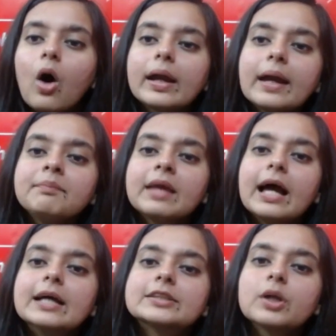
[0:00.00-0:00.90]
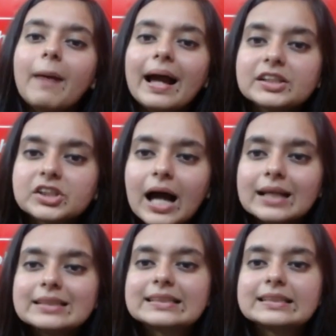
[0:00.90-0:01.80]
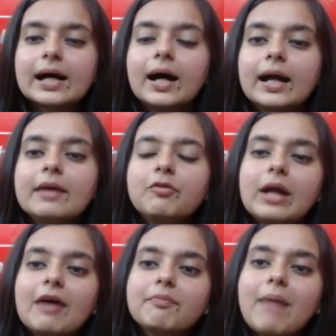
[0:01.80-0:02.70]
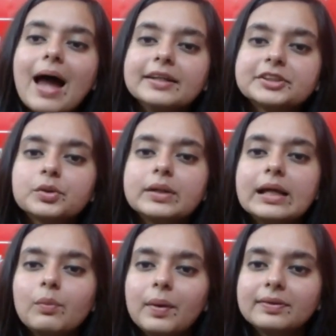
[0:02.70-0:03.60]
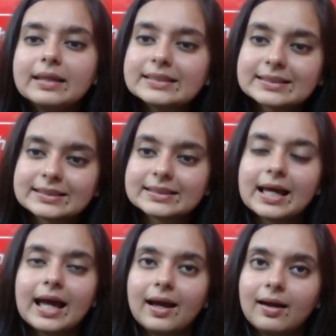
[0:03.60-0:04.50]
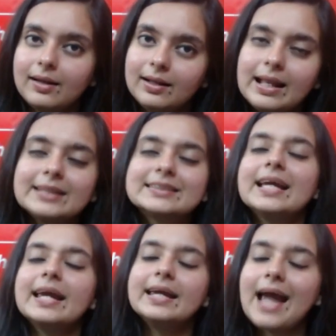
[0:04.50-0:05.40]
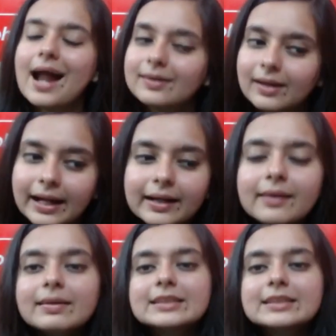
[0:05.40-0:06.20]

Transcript: Okay. So by chance, he would have managed to deal with this. Let's say he had hidden